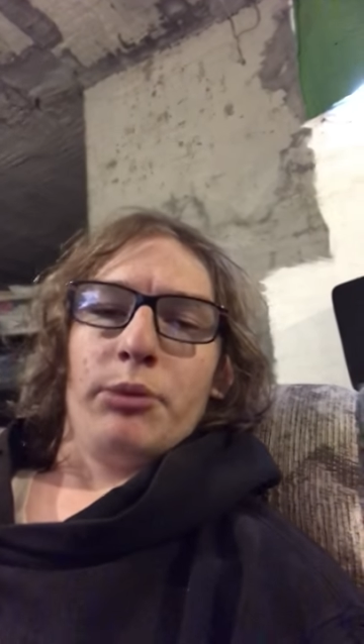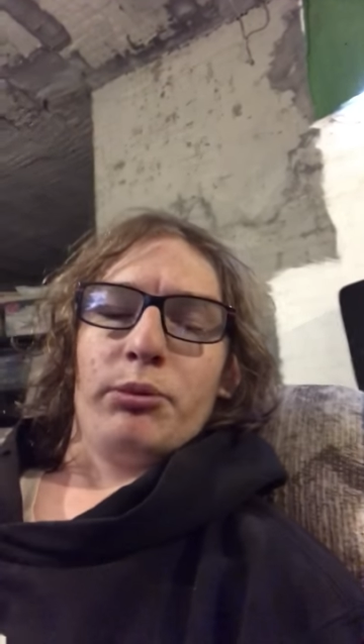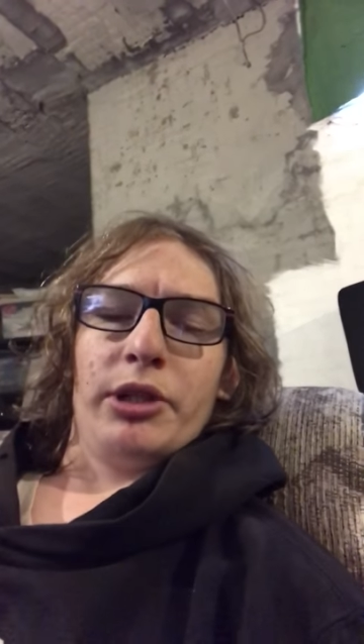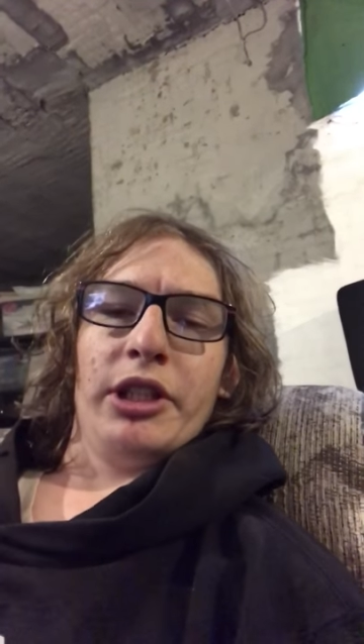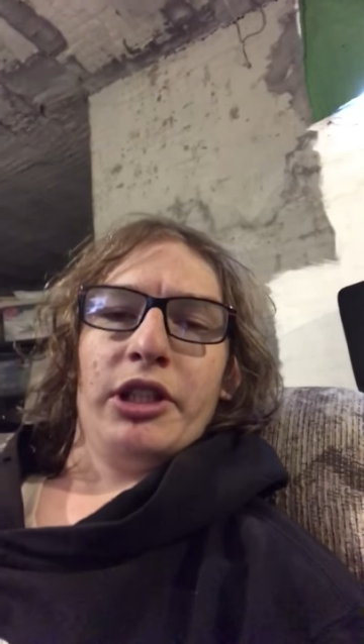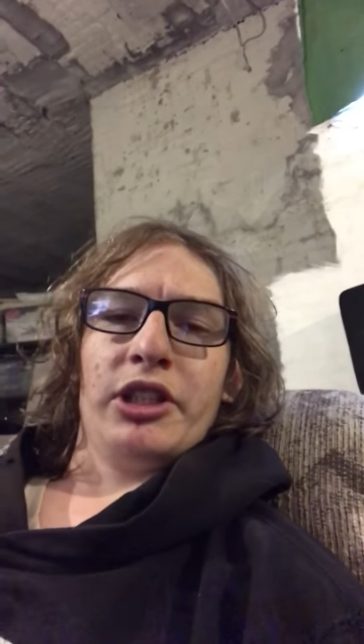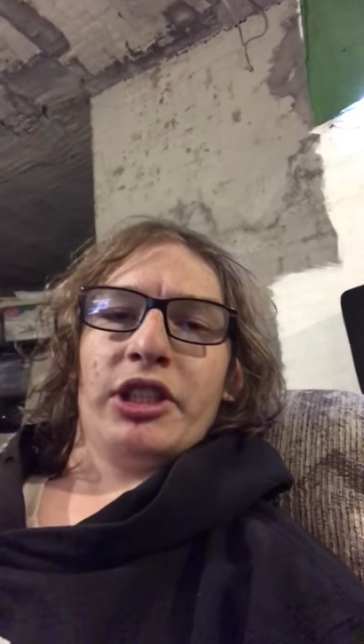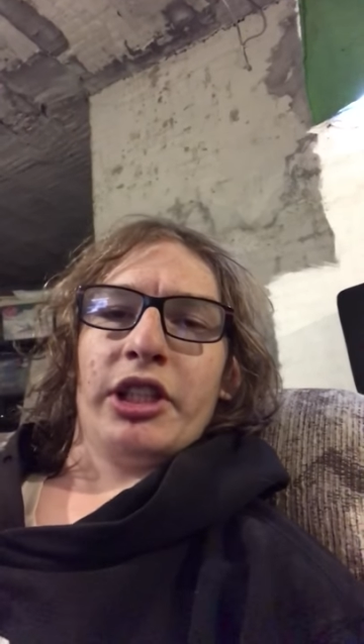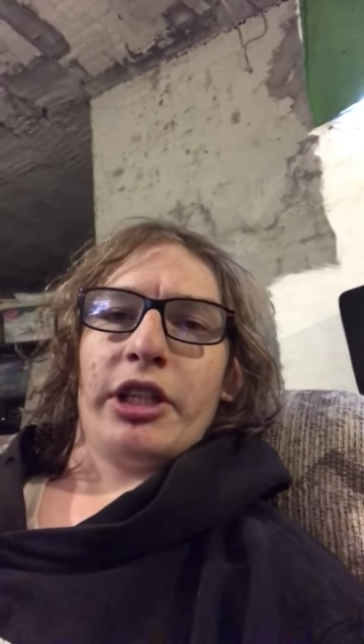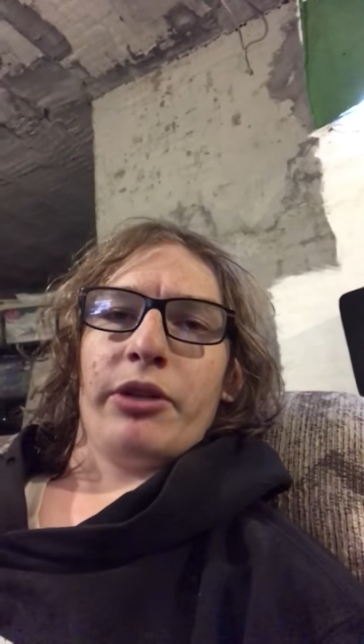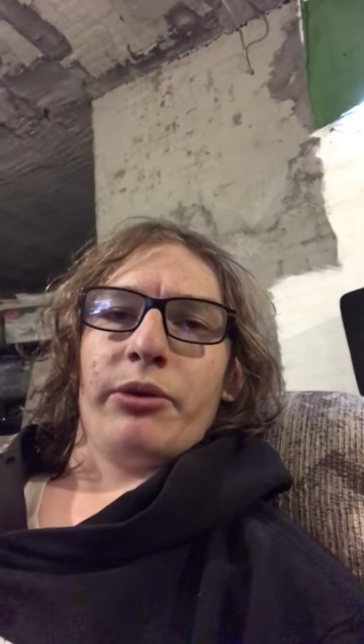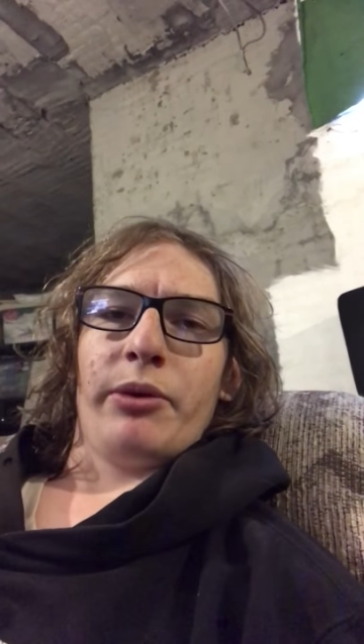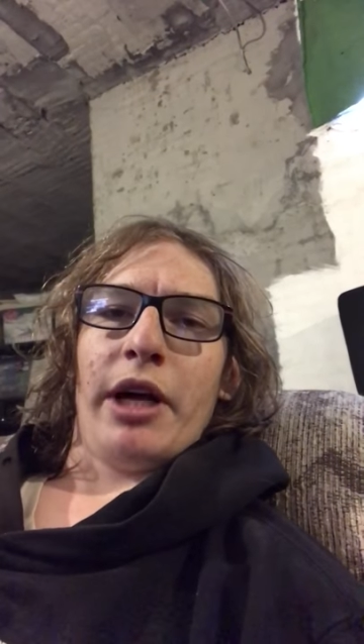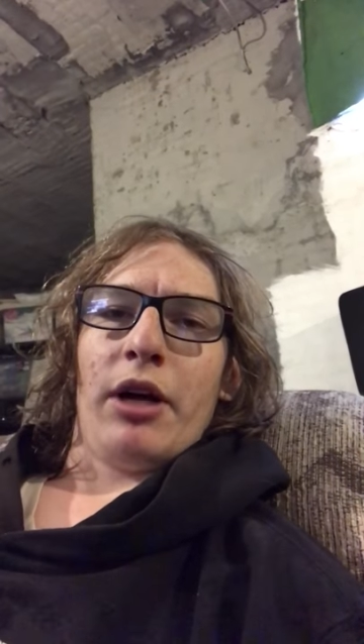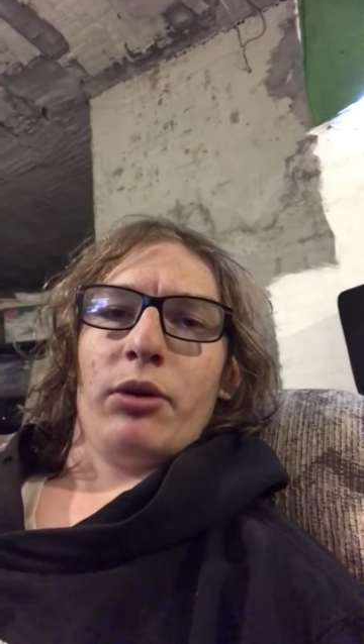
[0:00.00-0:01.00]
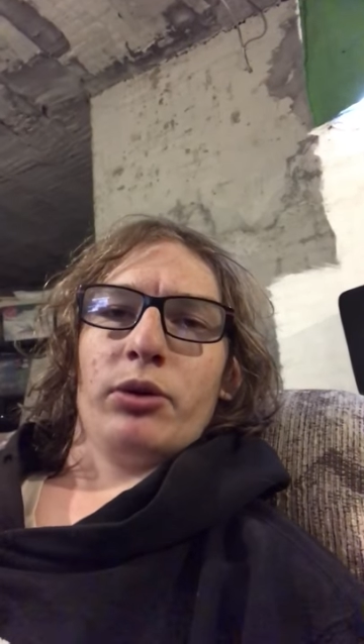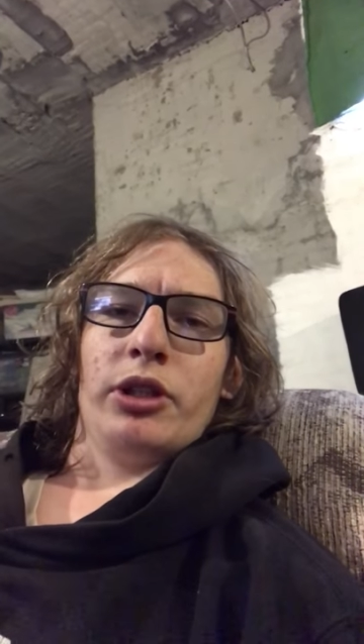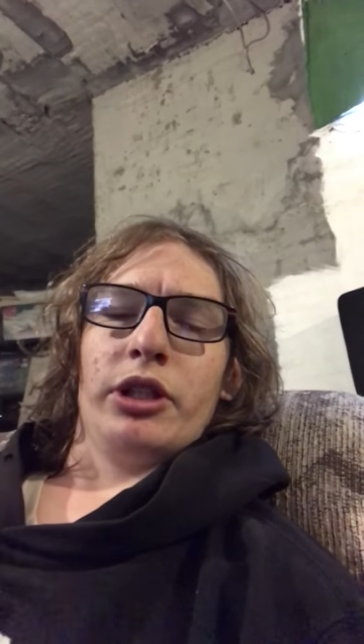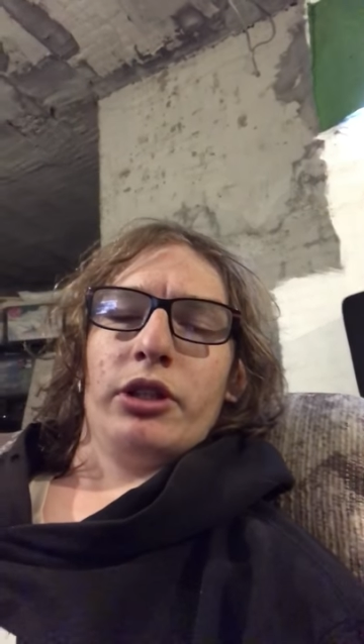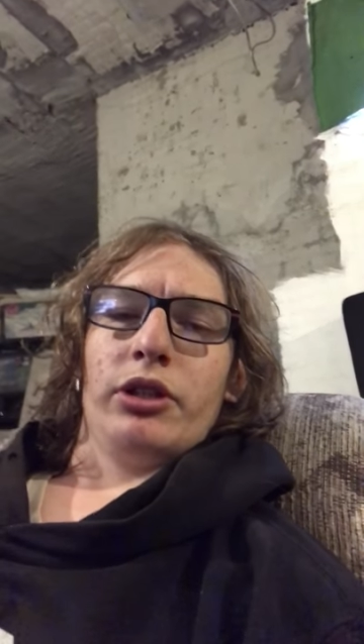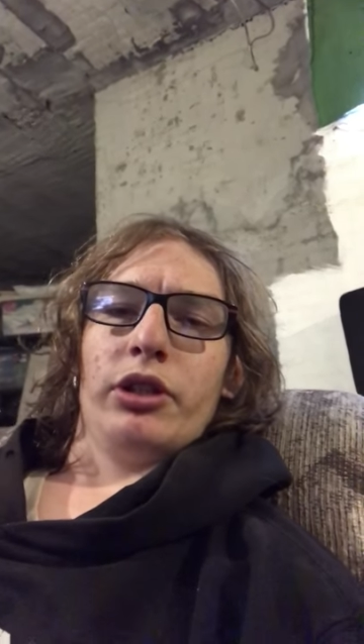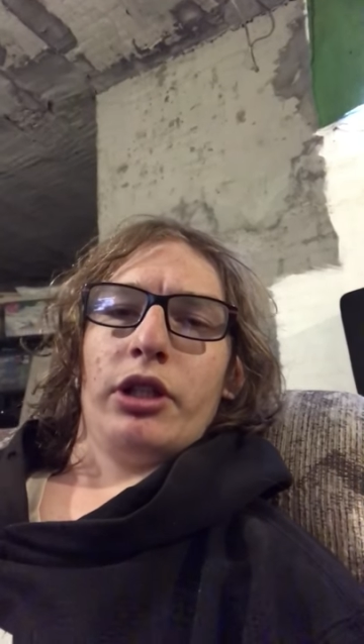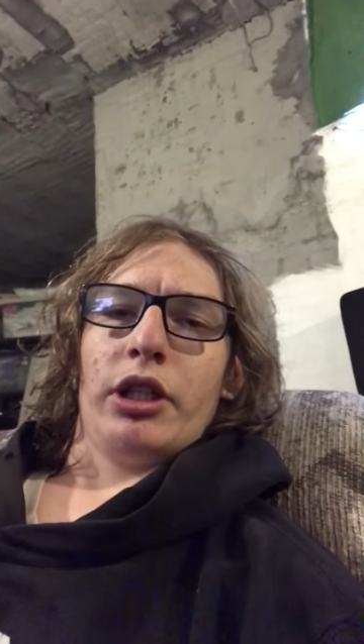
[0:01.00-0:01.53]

please stick around and